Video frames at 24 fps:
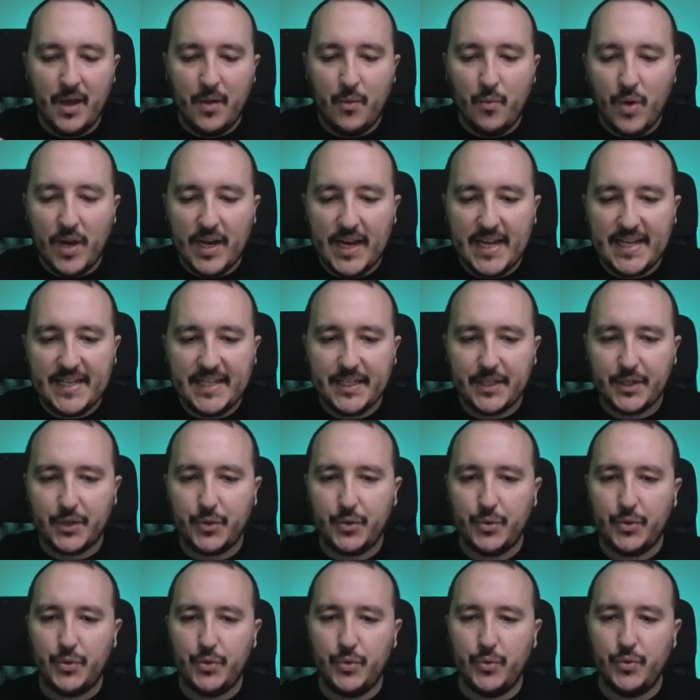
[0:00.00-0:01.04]
What I need
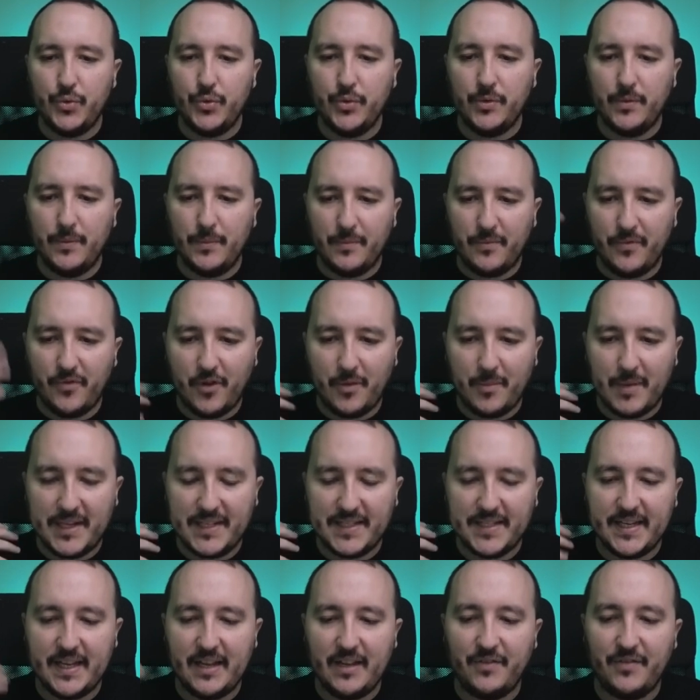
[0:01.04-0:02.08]
to do for
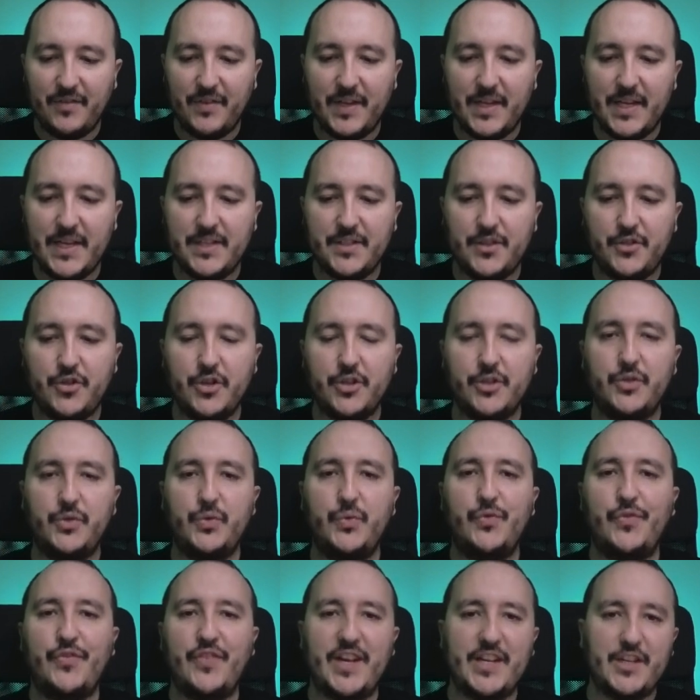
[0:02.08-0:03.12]
myself is just
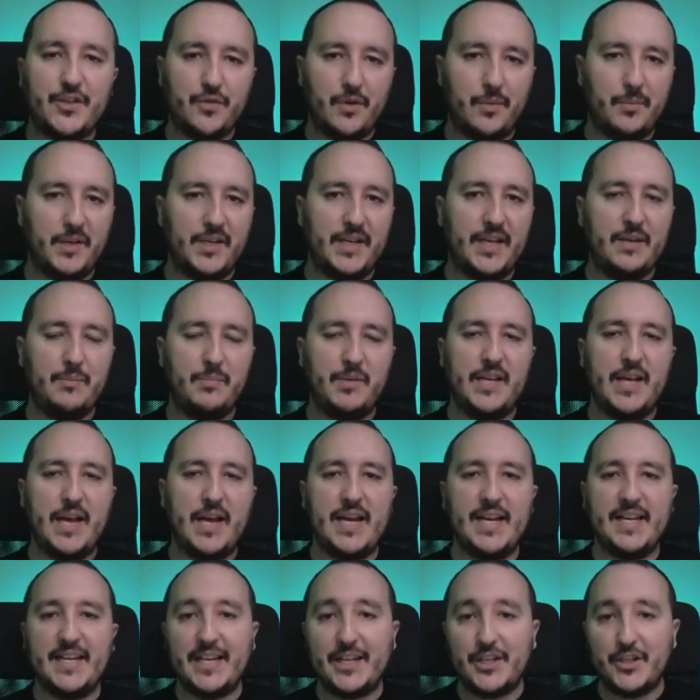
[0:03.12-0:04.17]
to fetch from an
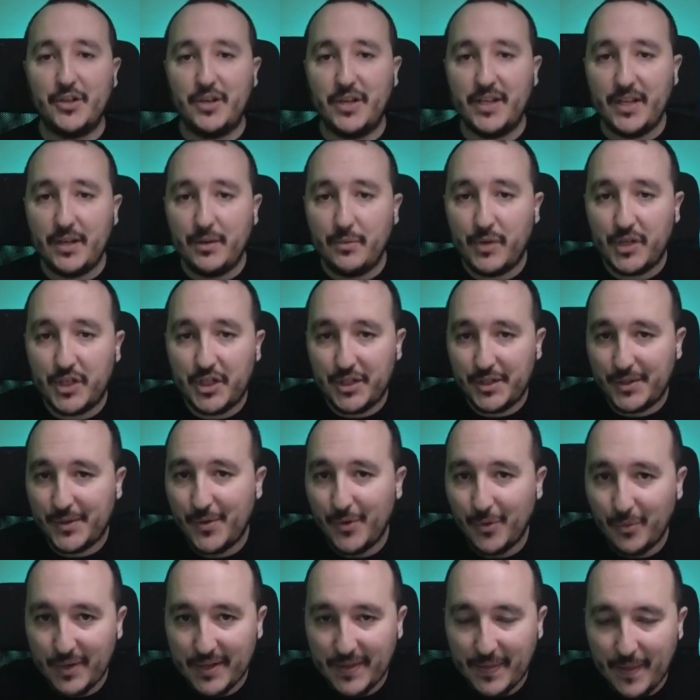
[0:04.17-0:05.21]
API and actually which is
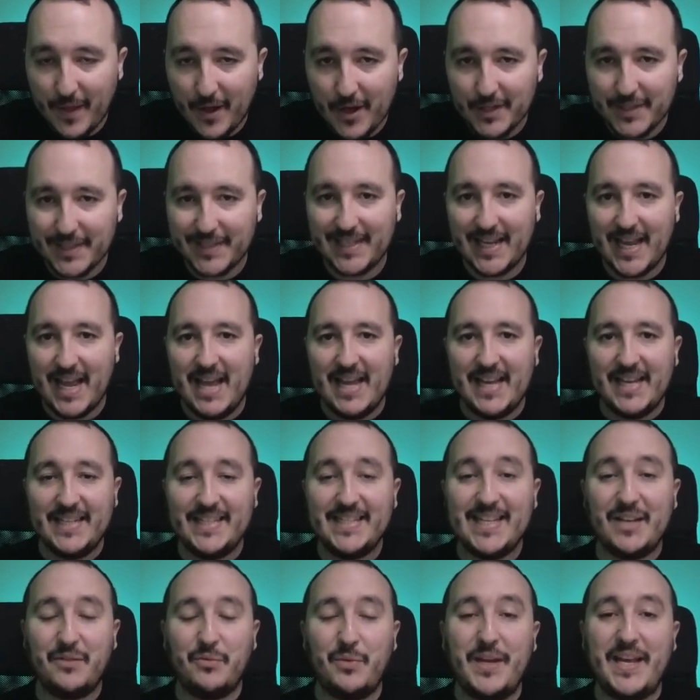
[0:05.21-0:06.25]
cool with Nuxt is
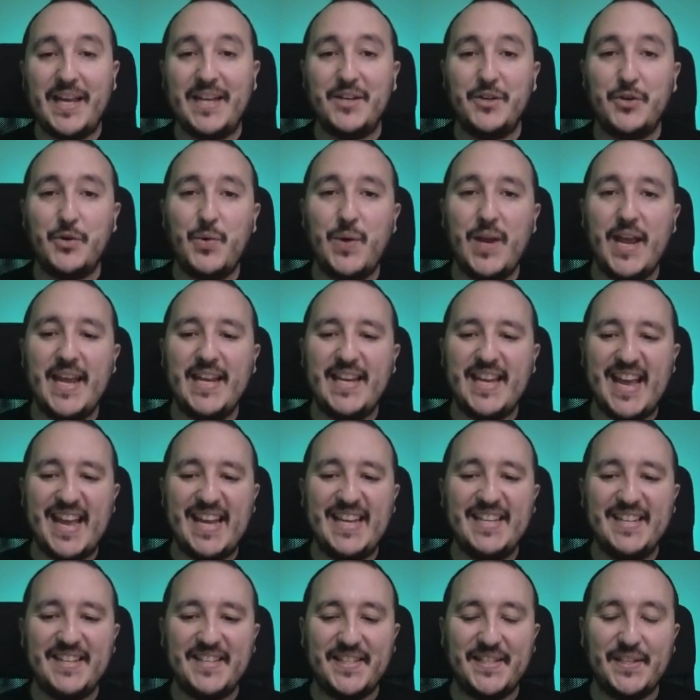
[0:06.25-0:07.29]
that we can create
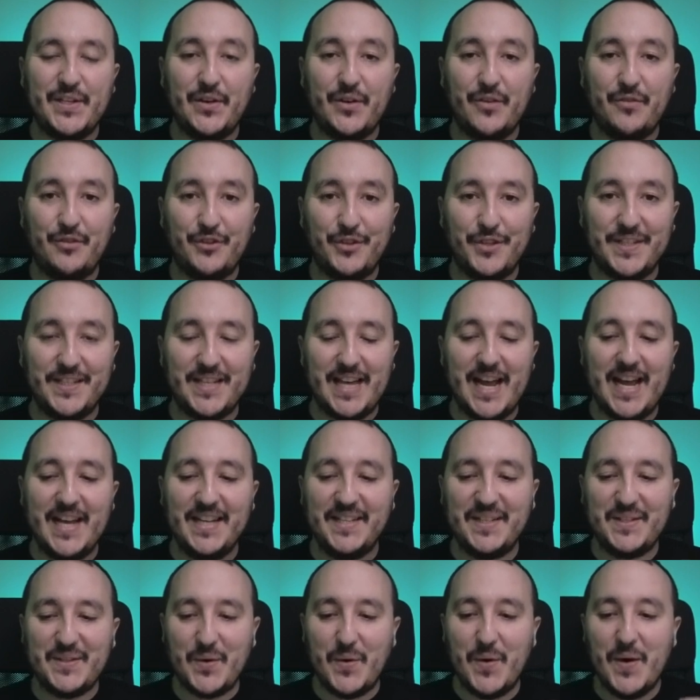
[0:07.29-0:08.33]
a server
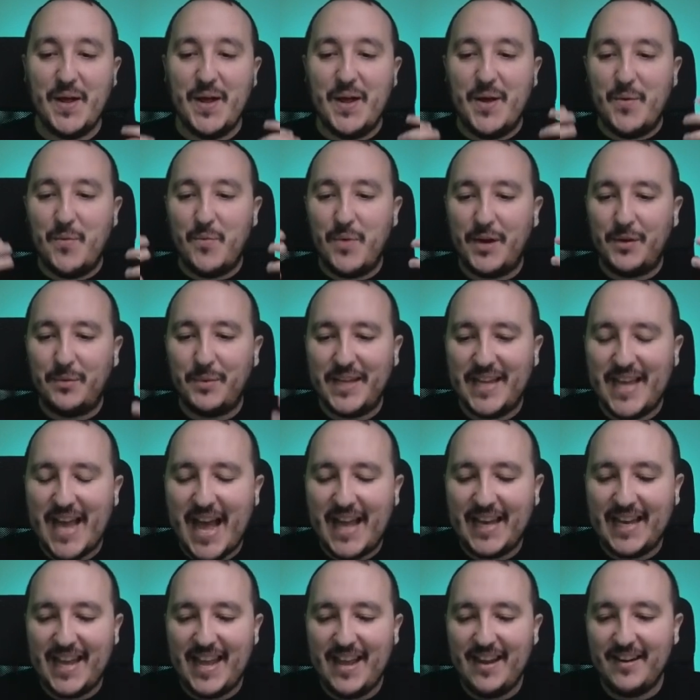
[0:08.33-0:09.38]
side so what we
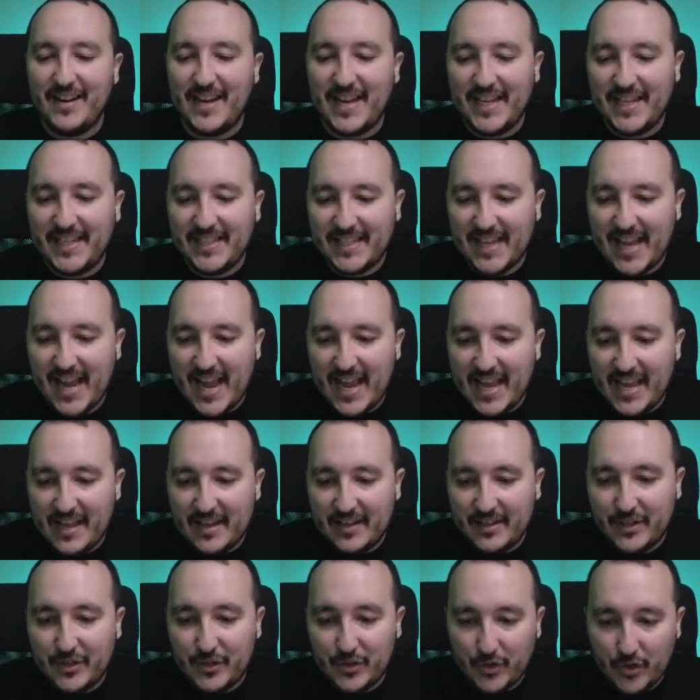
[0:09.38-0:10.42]
got here is a
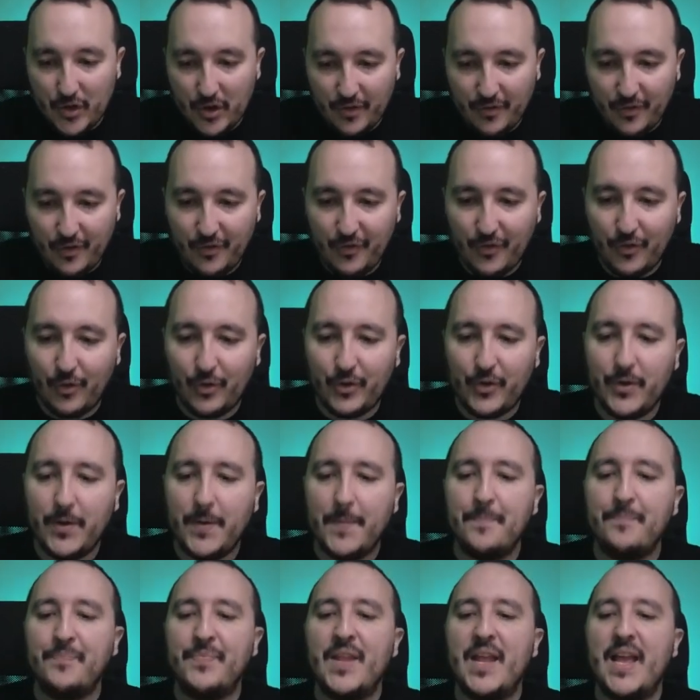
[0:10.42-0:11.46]
server folder
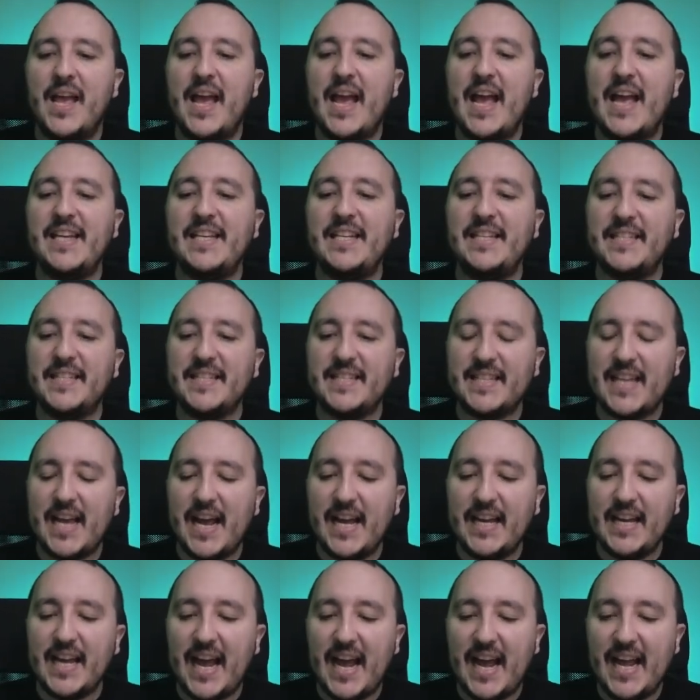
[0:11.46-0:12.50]
and
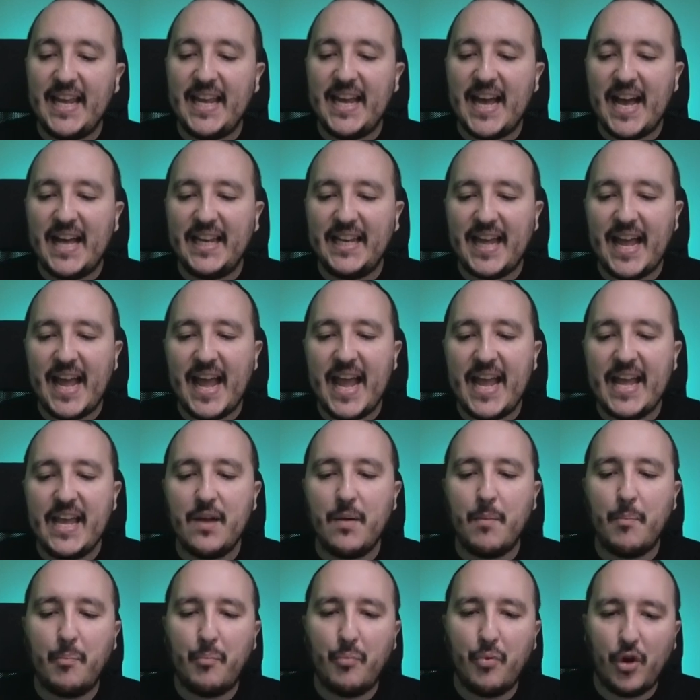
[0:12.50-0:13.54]
inside I got a
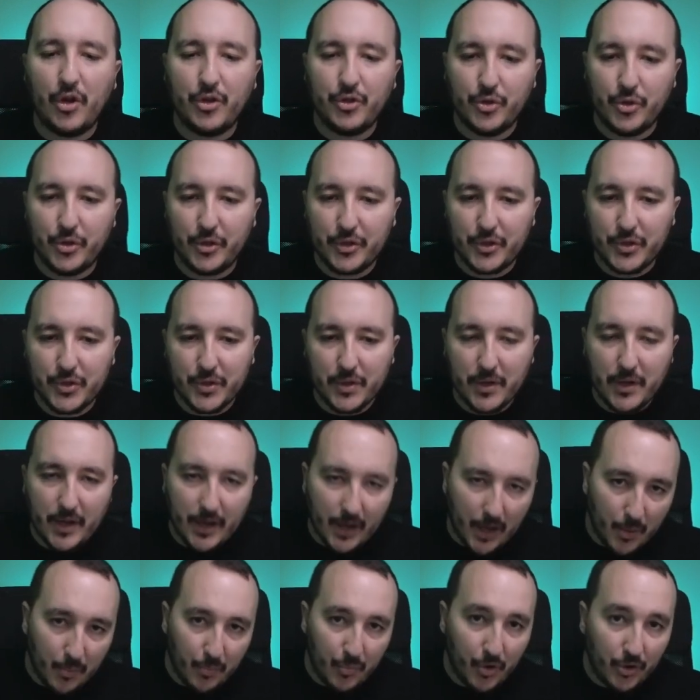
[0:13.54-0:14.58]
products
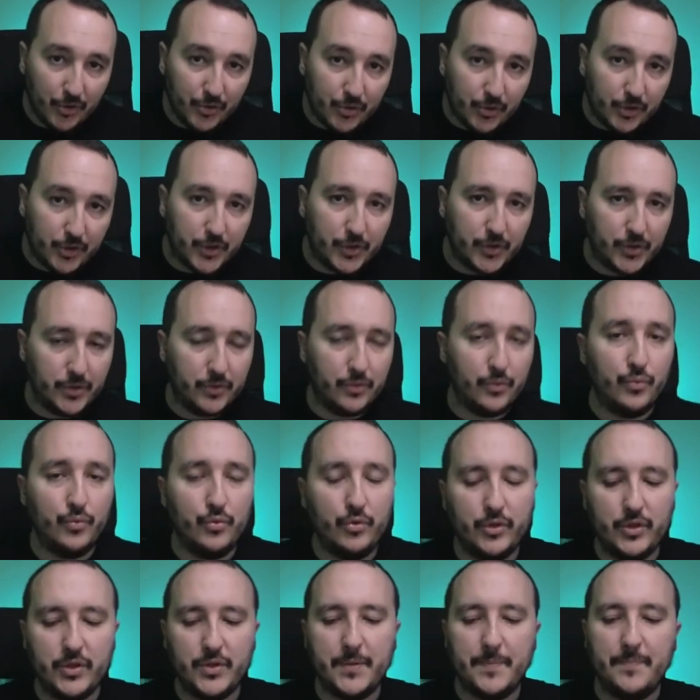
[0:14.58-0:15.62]
a products
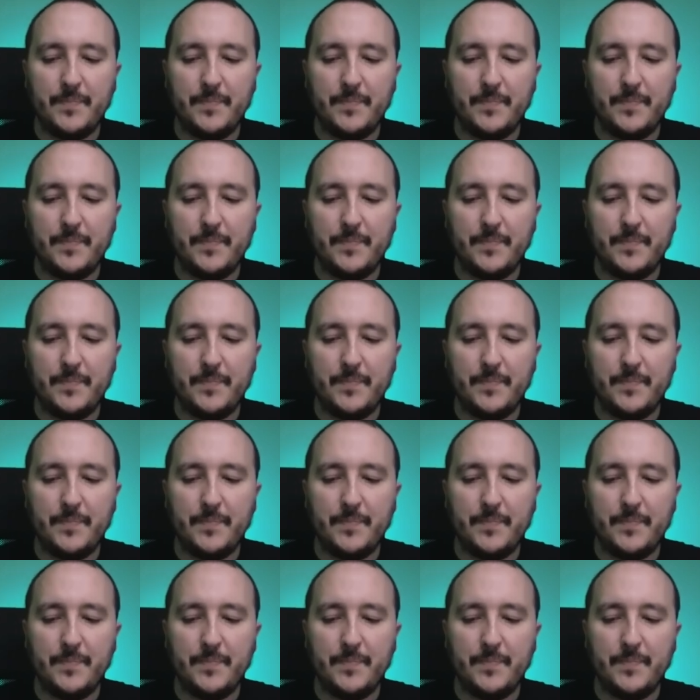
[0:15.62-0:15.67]
root